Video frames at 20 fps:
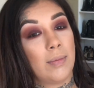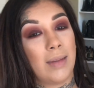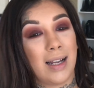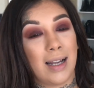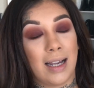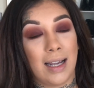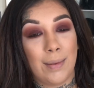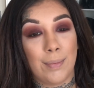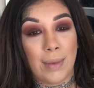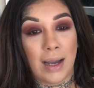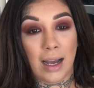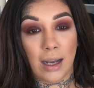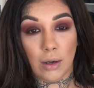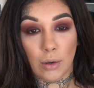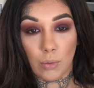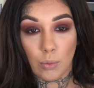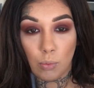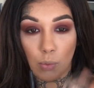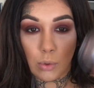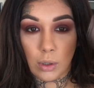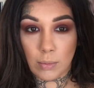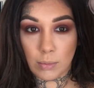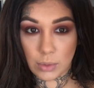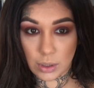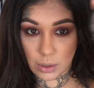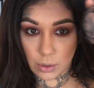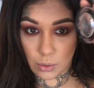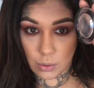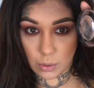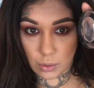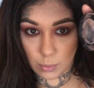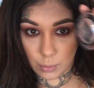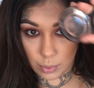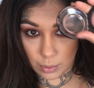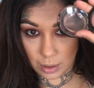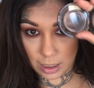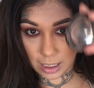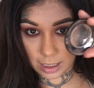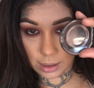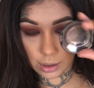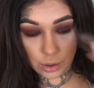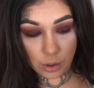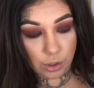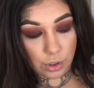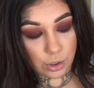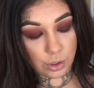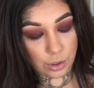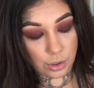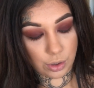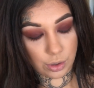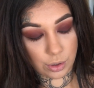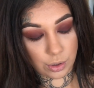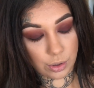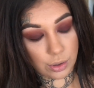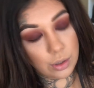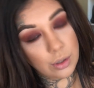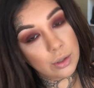my MAC Warm Soul blush.